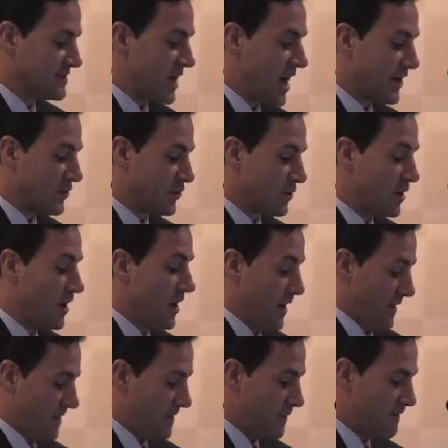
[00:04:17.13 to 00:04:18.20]
doctor,
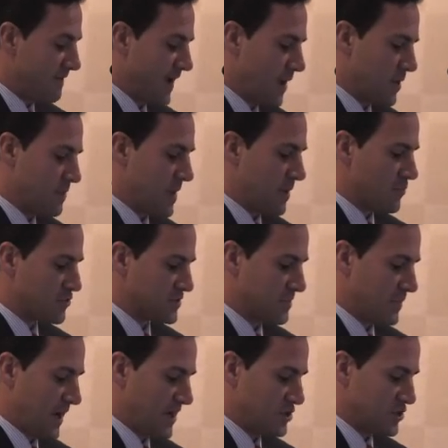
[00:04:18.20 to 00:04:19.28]
their family members,
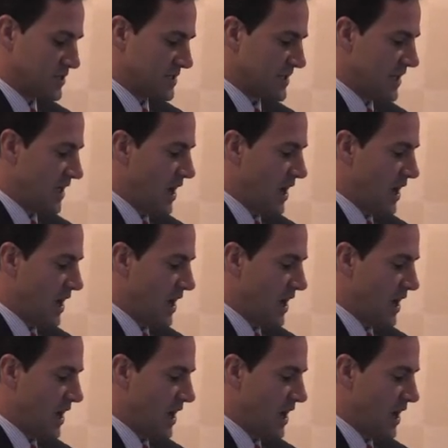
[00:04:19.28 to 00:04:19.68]
and patients?